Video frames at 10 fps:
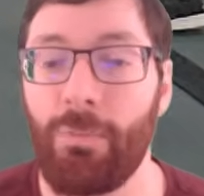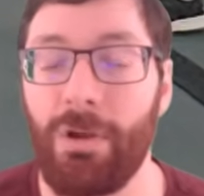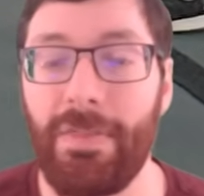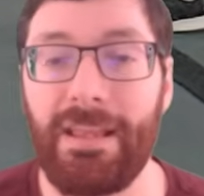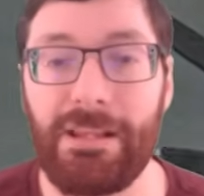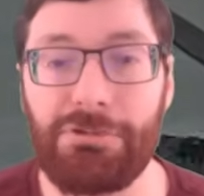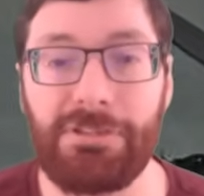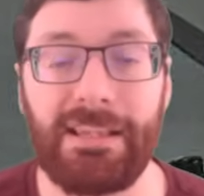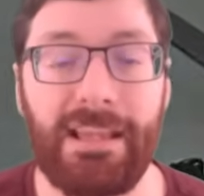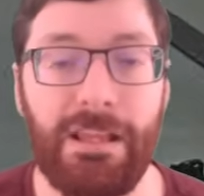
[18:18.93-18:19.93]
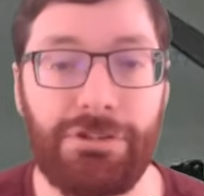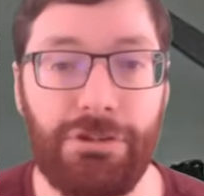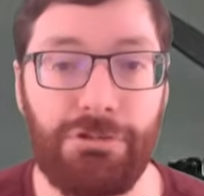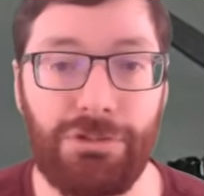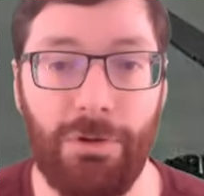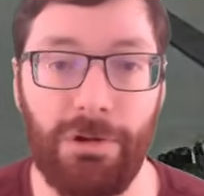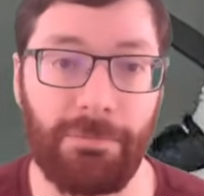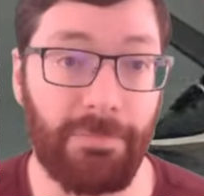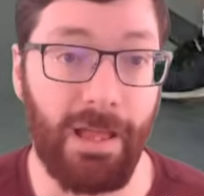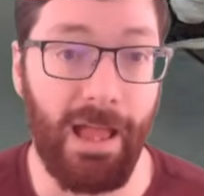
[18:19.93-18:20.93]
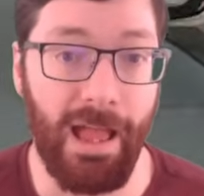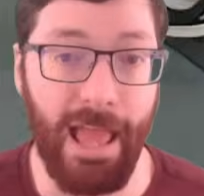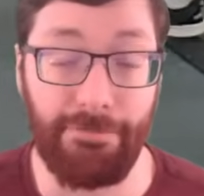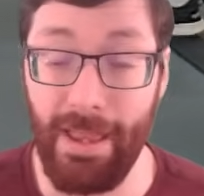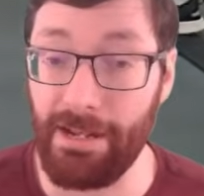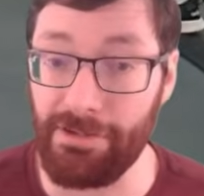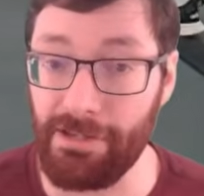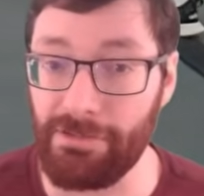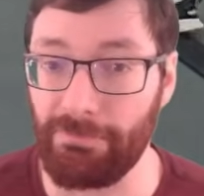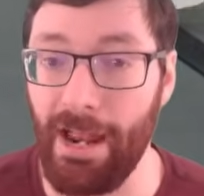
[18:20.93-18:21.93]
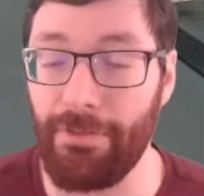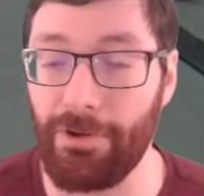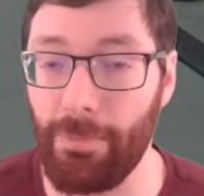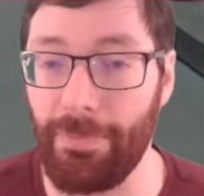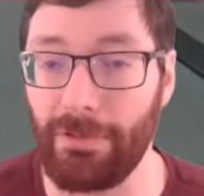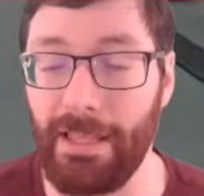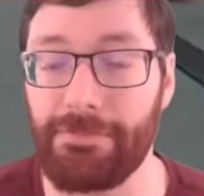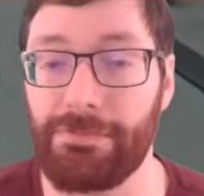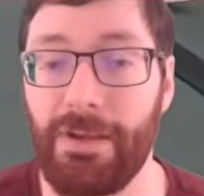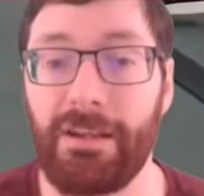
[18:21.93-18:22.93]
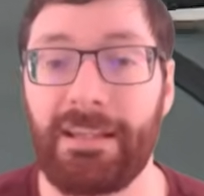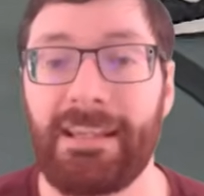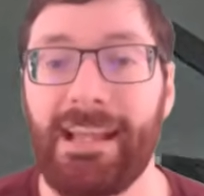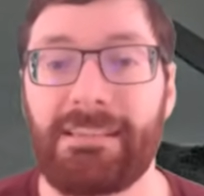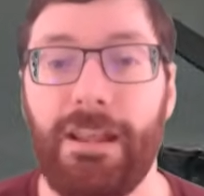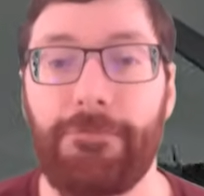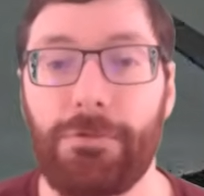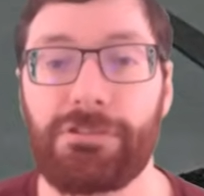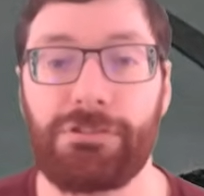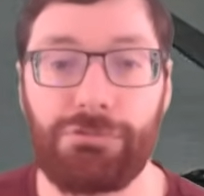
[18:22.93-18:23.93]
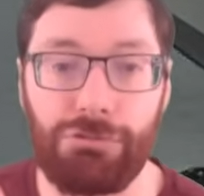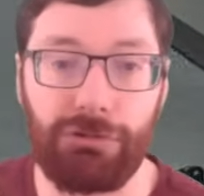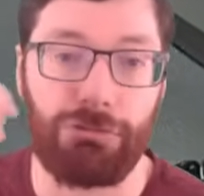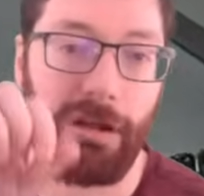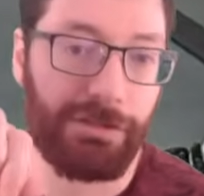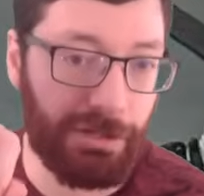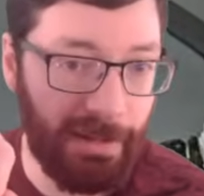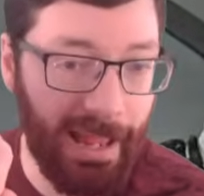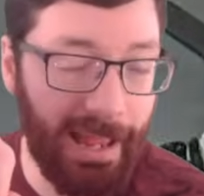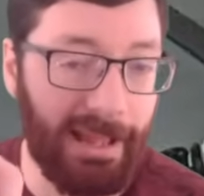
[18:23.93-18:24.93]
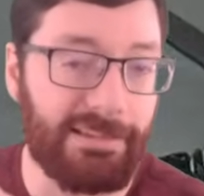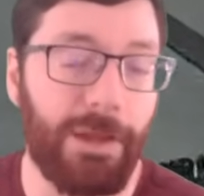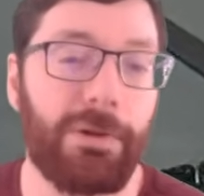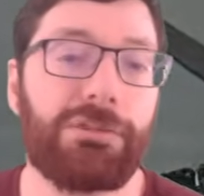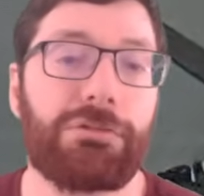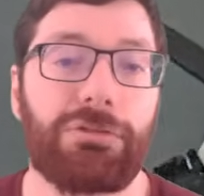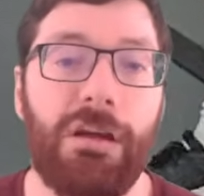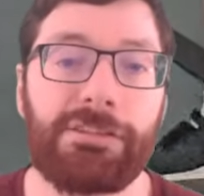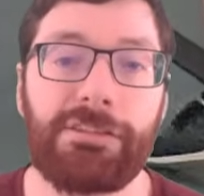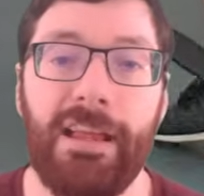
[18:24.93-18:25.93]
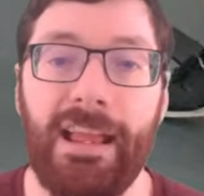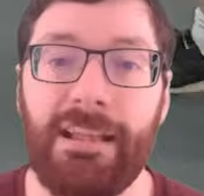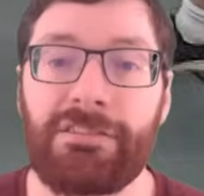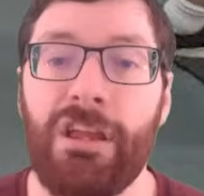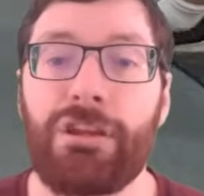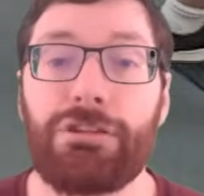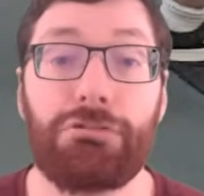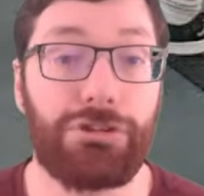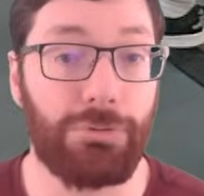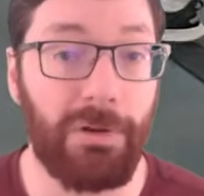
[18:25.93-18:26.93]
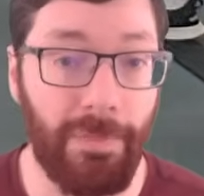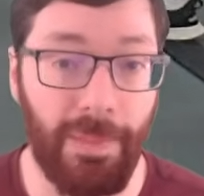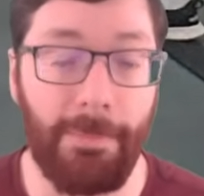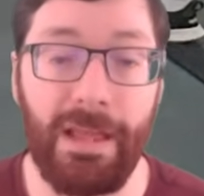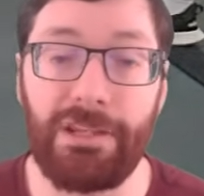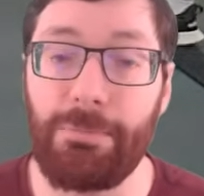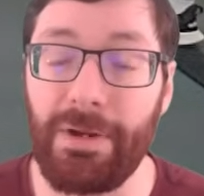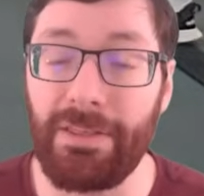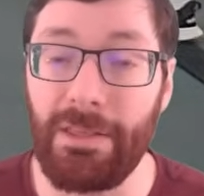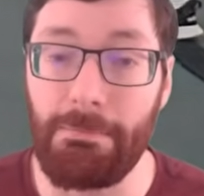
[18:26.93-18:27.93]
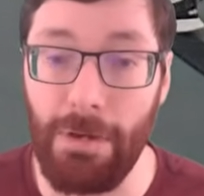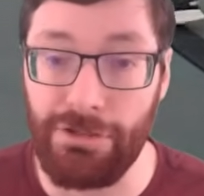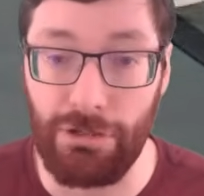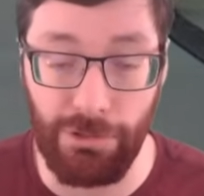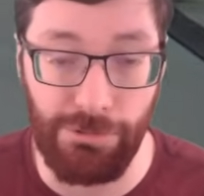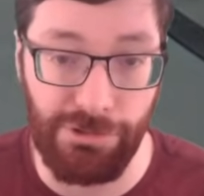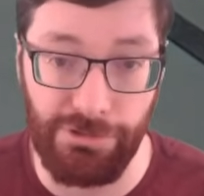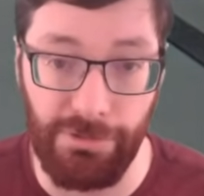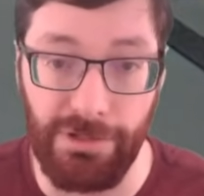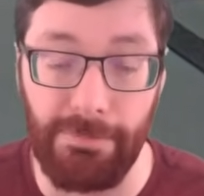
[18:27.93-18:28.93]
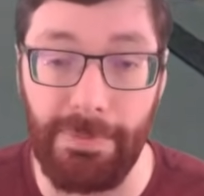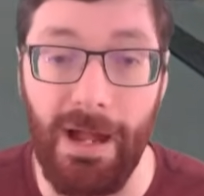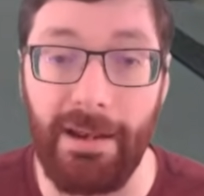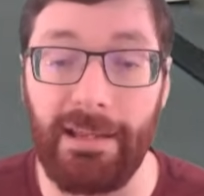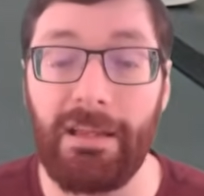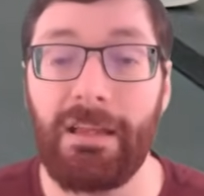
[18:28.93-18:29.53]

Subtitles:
One of the interesting issues, or advantages rather, with the left Zwerk is that it forces you to cross your hands. And when you cross your hands, you shorten them and you bring them much closer to your body.